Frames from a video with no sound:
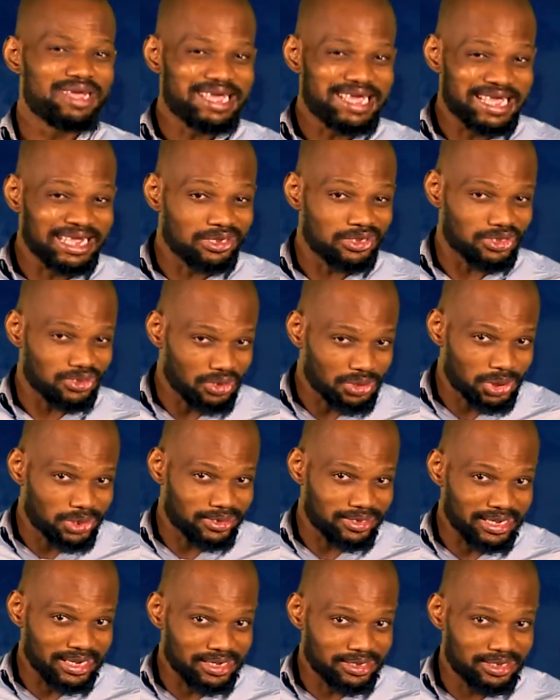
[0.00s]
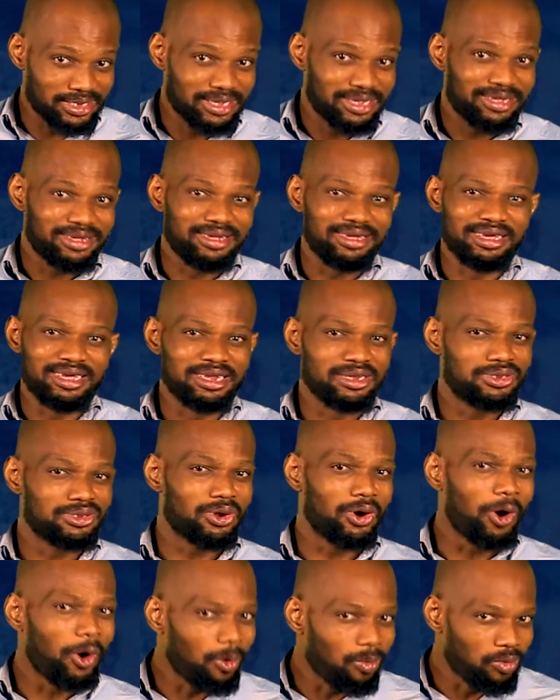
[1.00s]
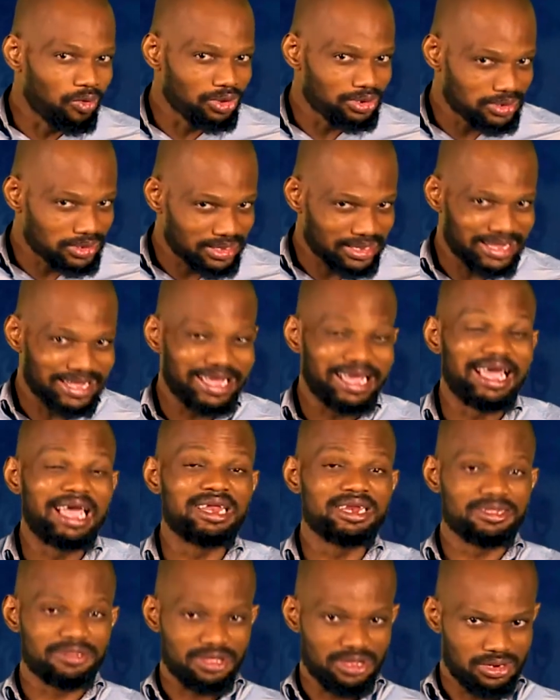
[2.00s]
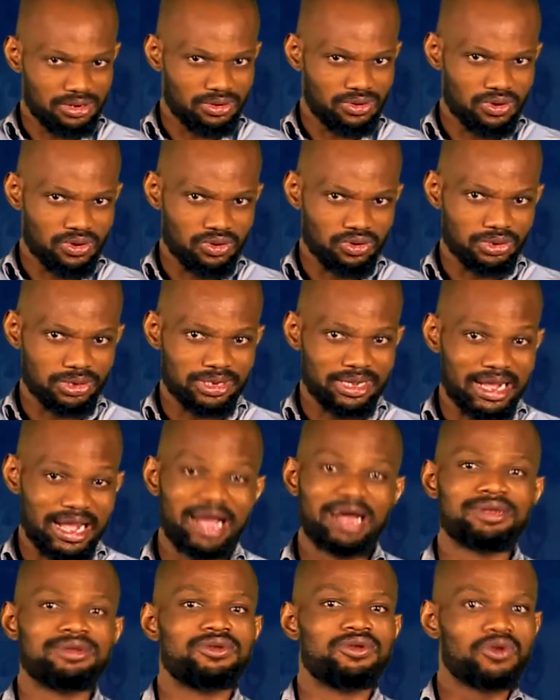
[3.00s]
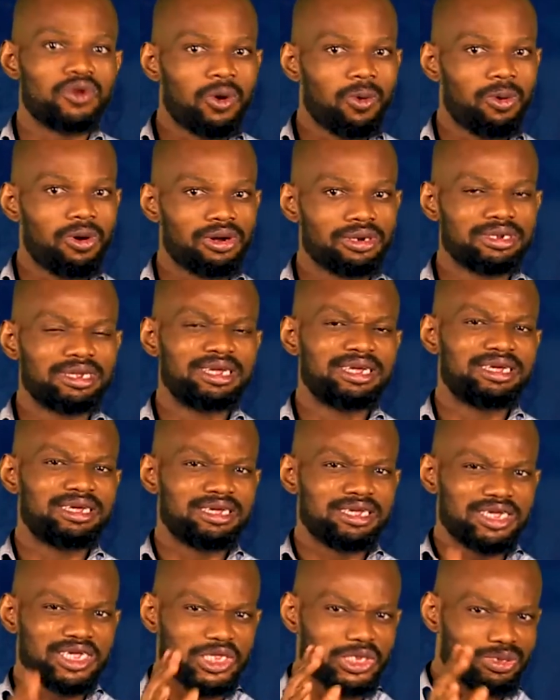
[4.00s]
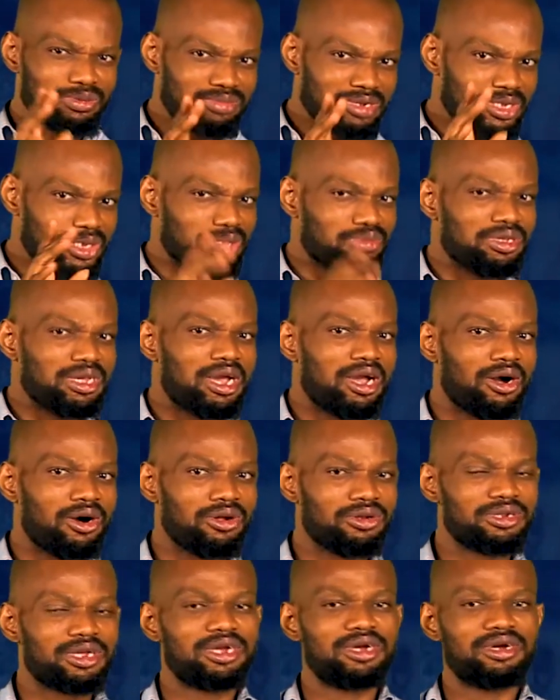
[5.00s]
in such state is almost anything goes and no one is made to be held